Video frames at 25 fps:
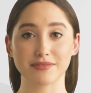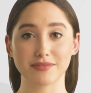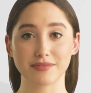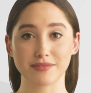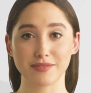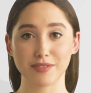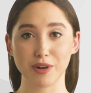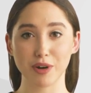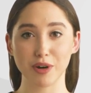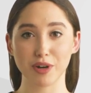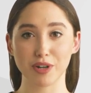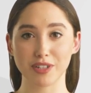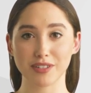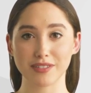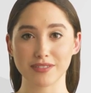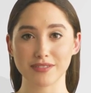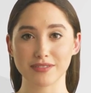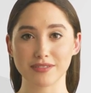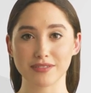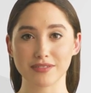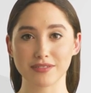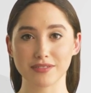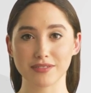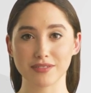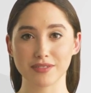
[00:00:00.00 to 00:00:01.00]
4.
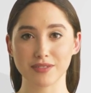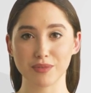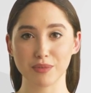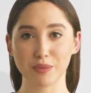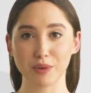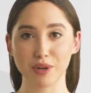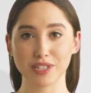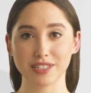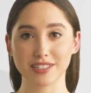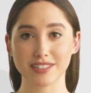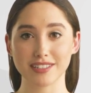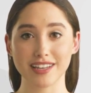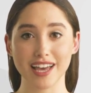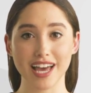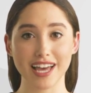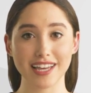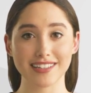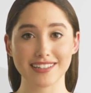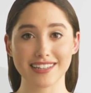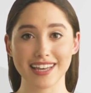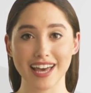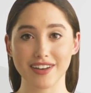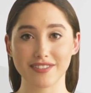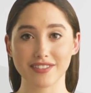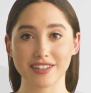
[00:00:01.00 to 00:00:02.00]
Which
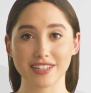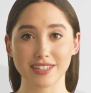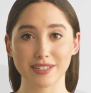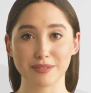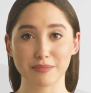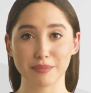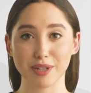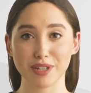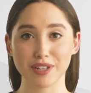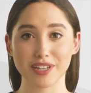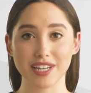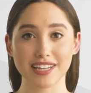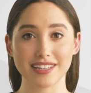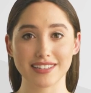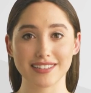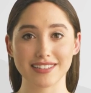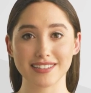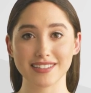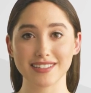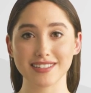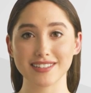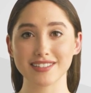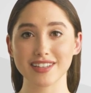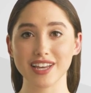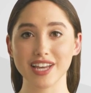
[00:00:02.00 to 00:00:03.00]
sites have
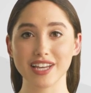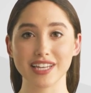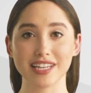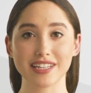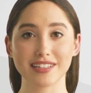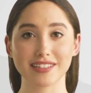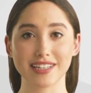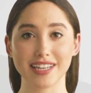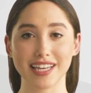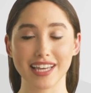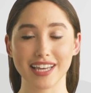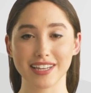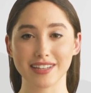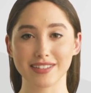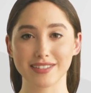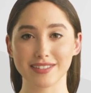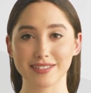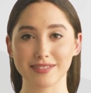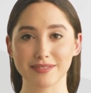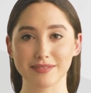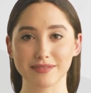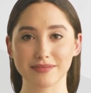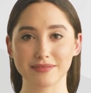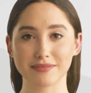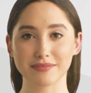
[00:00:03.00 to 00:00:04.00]
experienced study teams?